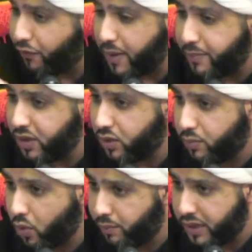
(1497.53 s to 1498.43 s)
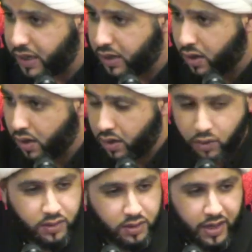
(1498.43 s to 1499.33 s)
Amirul Mu'mineen,
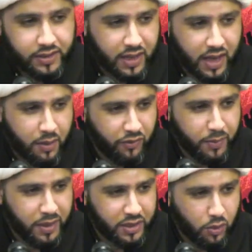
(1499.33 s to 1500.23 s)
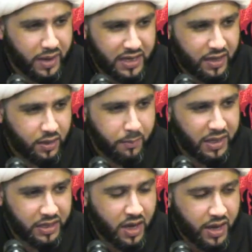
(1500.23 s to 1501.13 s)
not the Islam of Bani Umayyah and
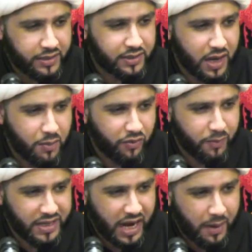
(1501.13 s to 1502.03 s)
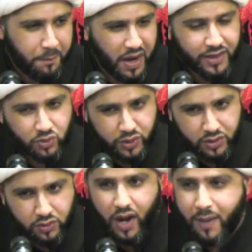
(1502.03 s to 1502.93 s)
the Islam of Bani Abbas, which
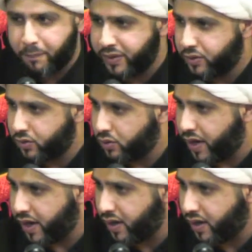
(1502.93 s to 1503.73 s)
is rampant today.